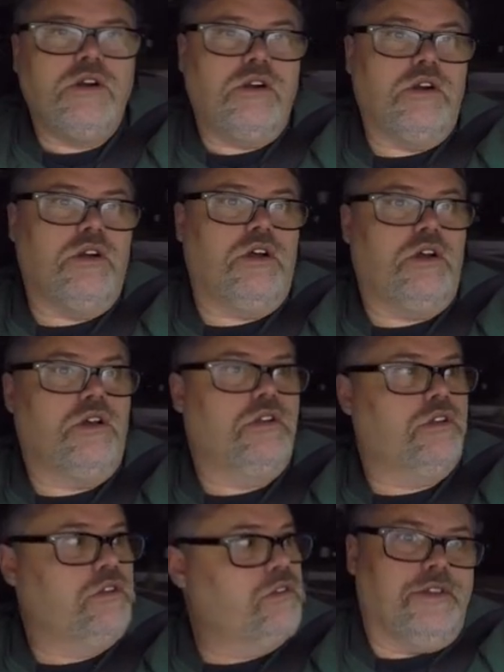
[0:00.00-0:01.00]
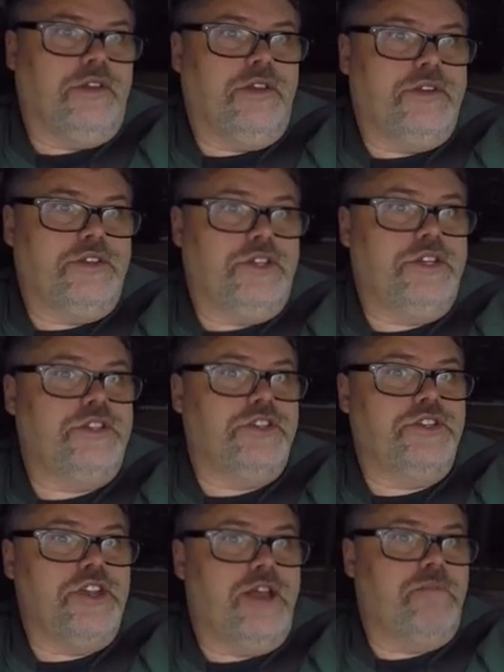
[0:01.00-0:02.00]
Oh, yeah, she's a
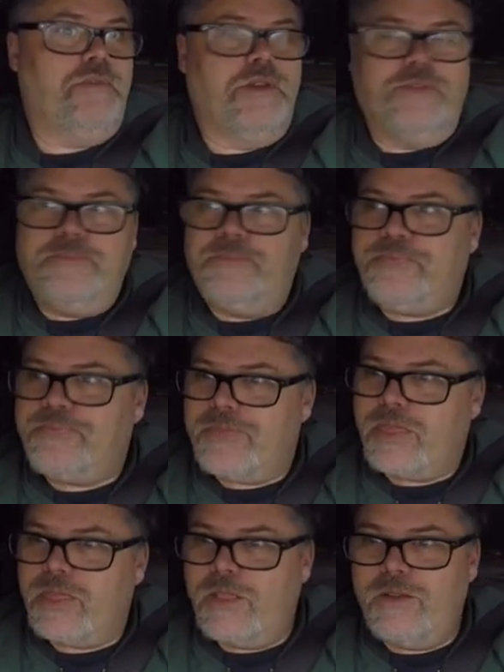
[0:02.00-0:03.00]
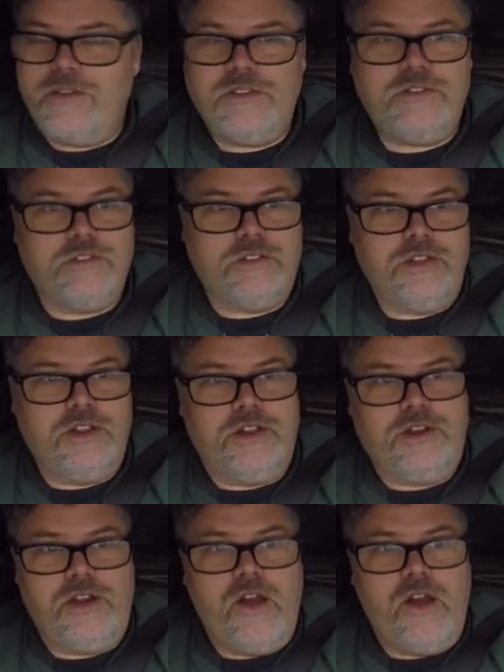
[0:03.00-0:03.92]
gem. Holy.